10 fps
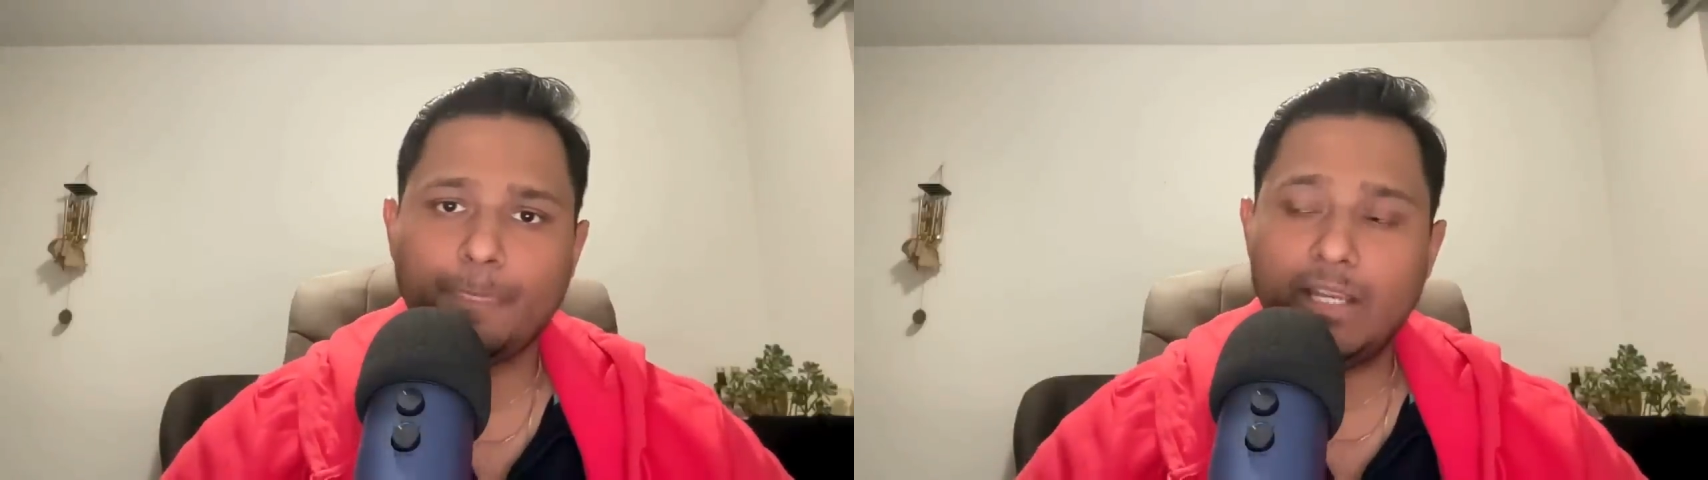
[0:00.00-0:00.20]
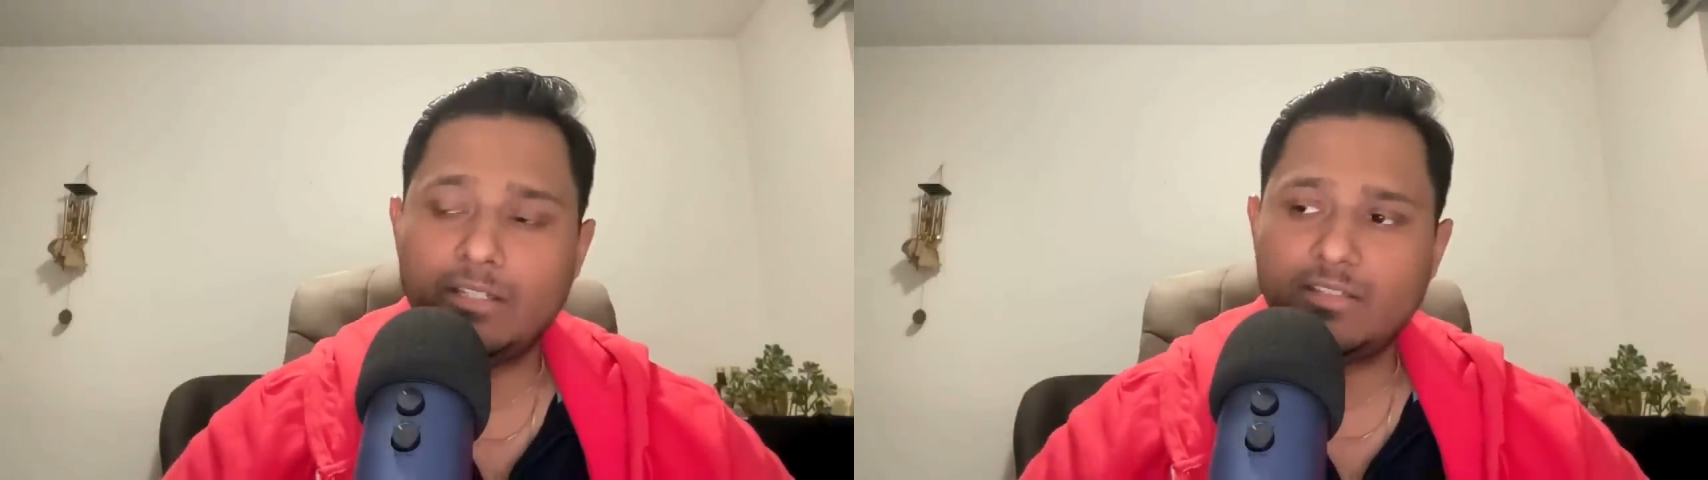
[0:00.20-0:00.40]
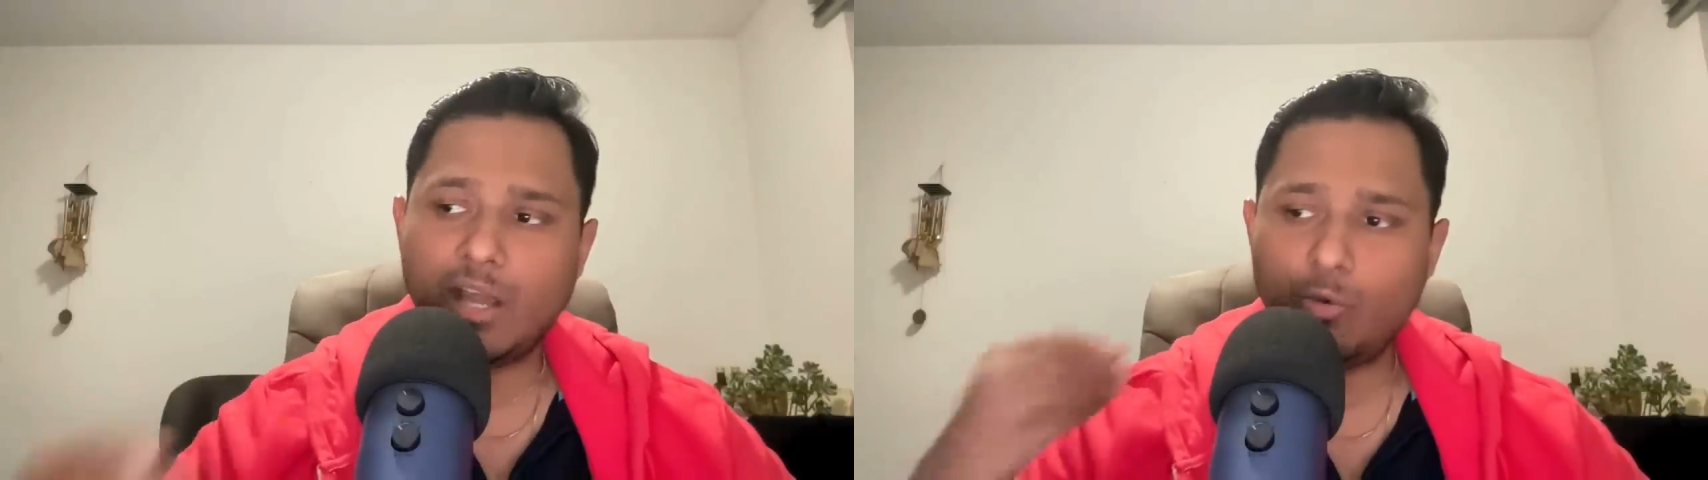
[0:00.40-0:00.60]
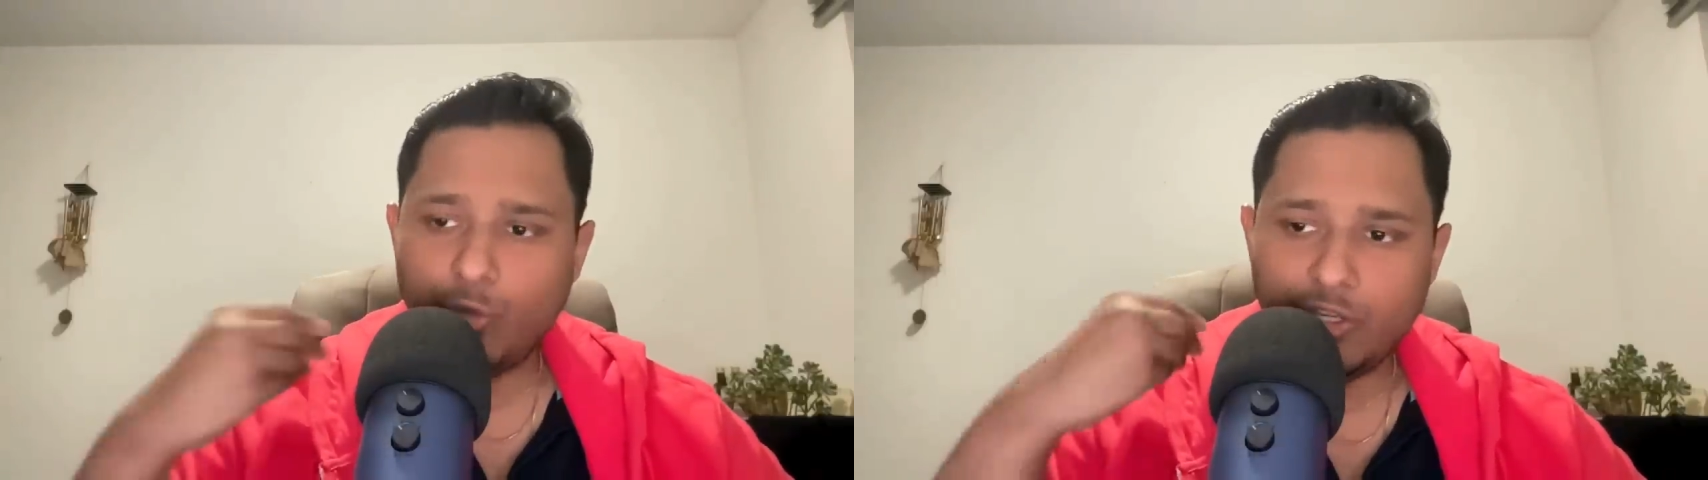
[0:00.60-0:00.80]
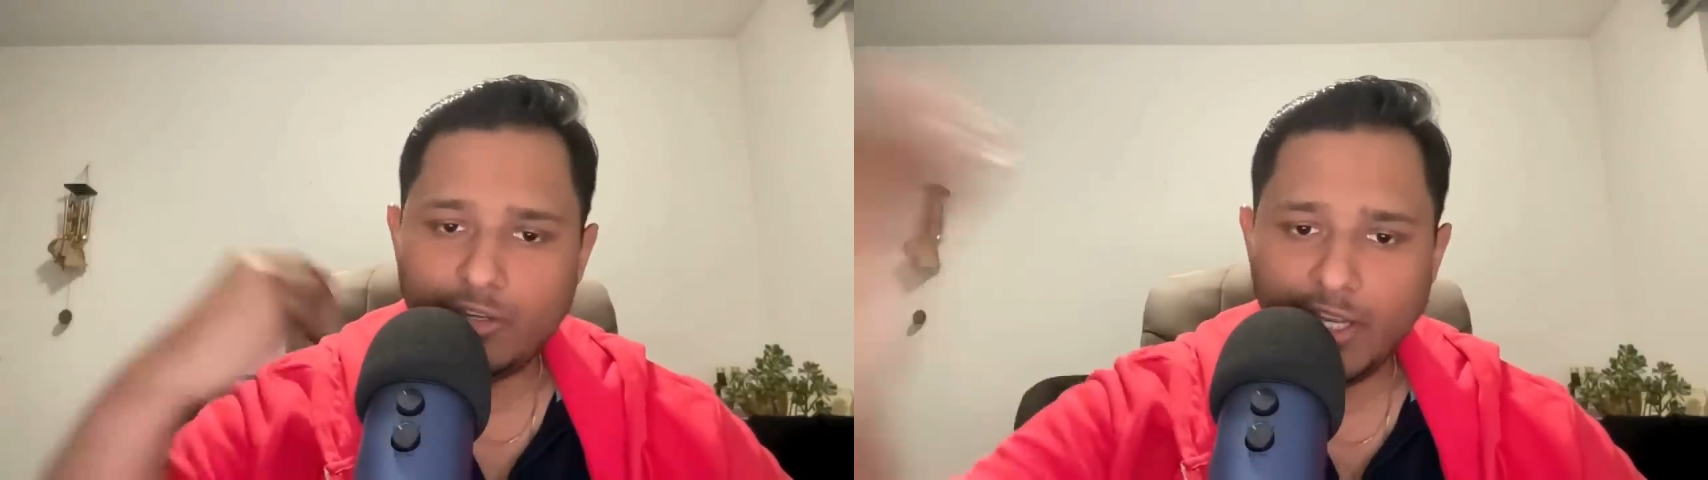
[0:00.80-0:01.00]
It's how
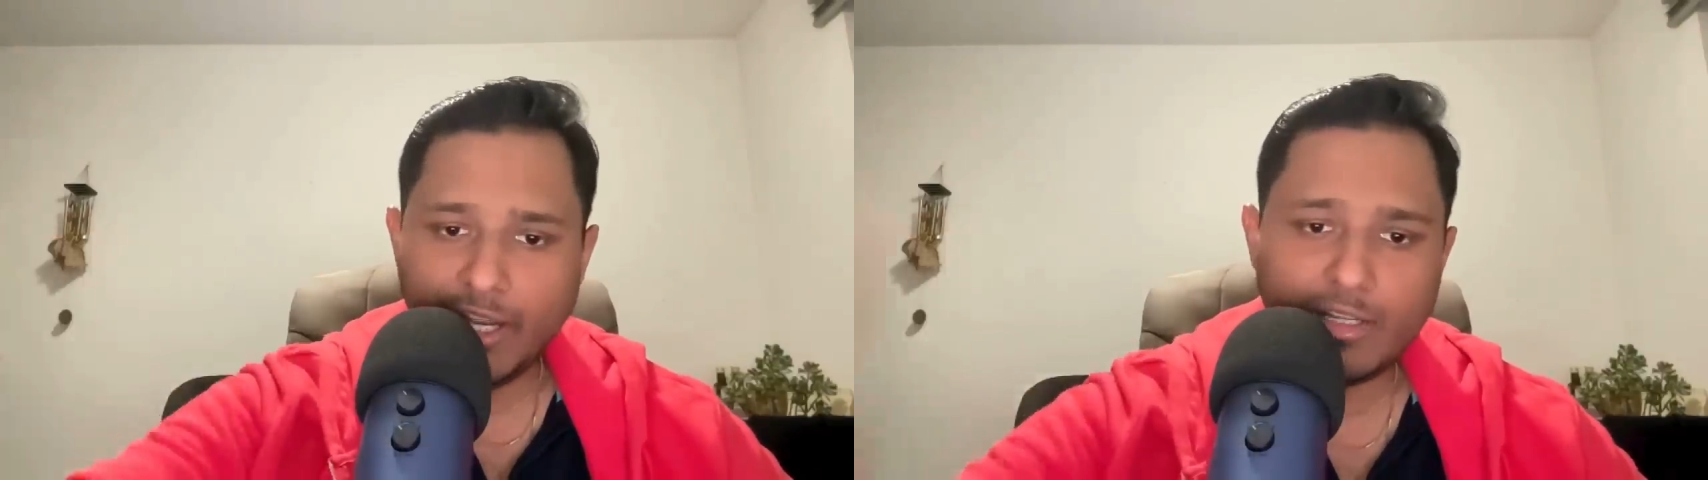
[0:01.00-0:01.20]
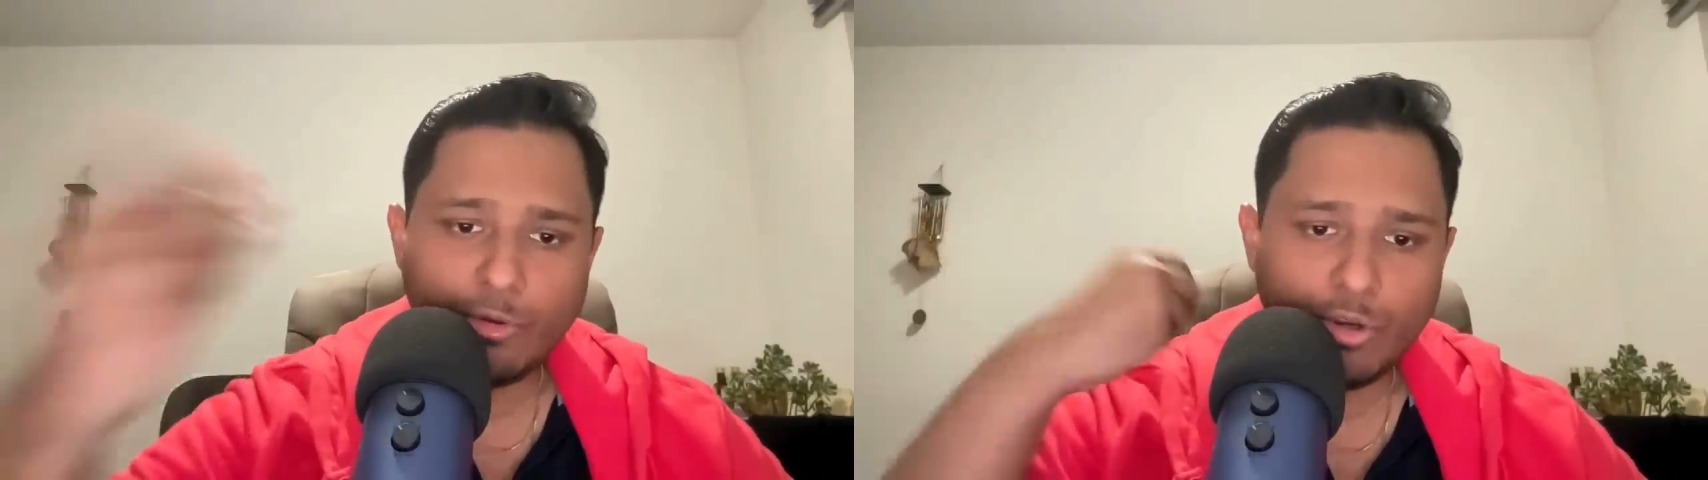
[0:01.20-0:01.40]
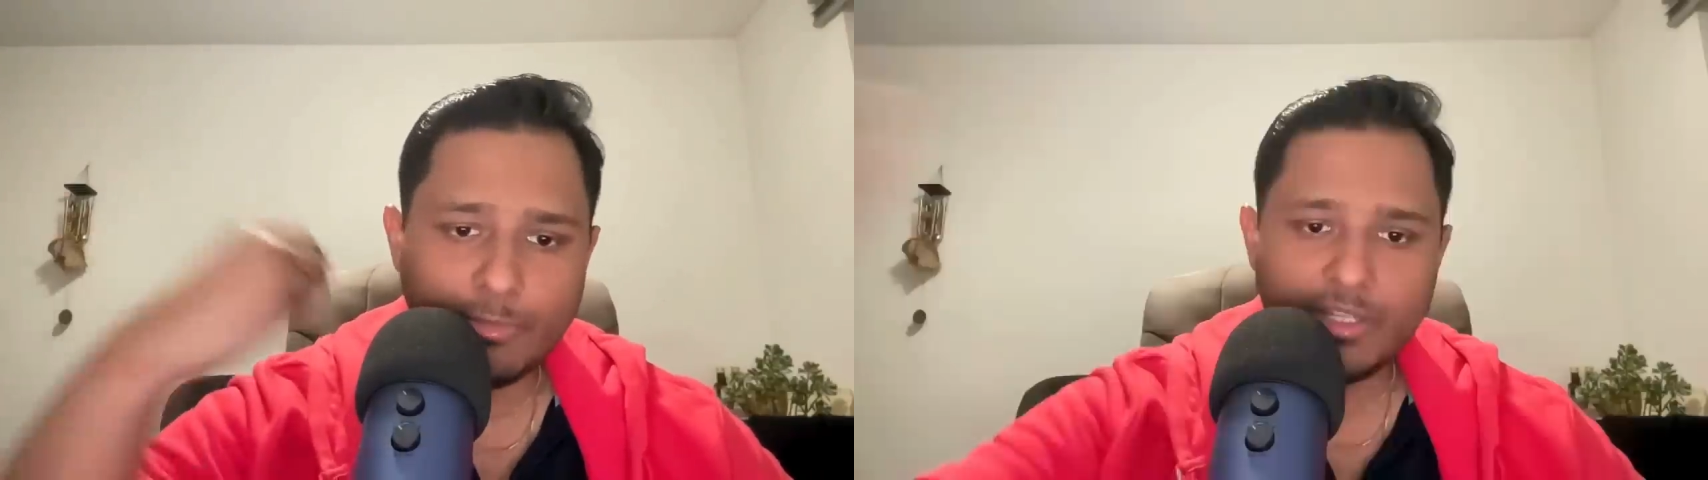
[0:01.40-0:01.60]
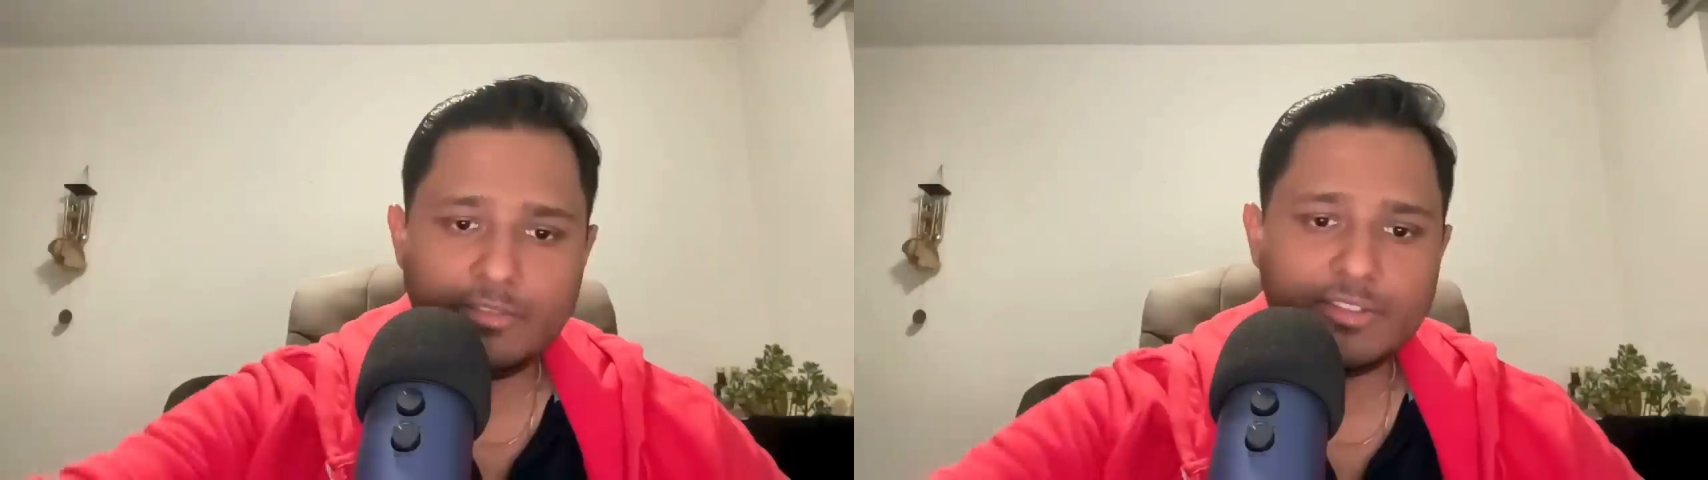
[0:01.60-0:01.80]
we relate our belief